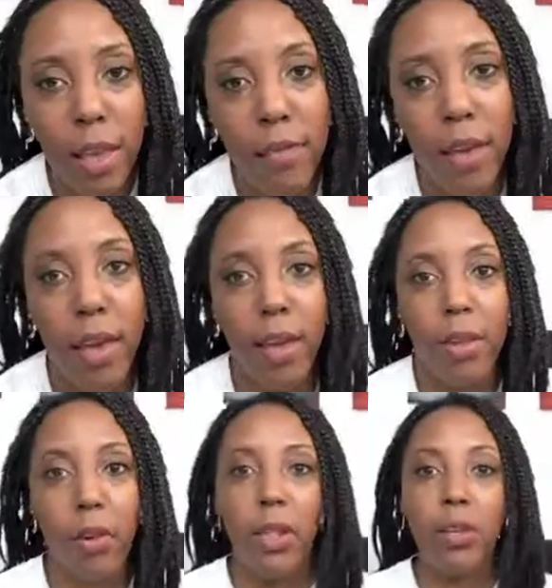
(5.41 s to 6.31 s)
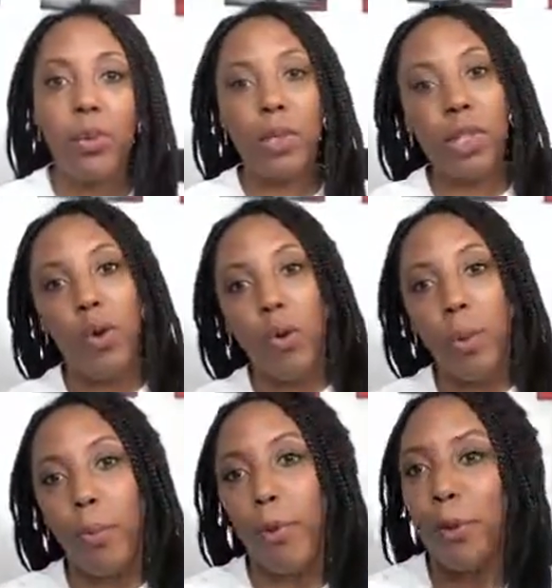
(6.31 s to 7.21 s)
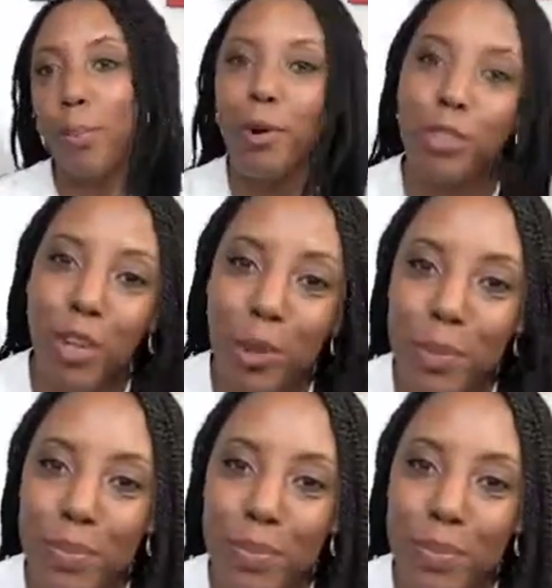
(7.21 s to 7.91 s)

Life Head On with your Morning Mojo.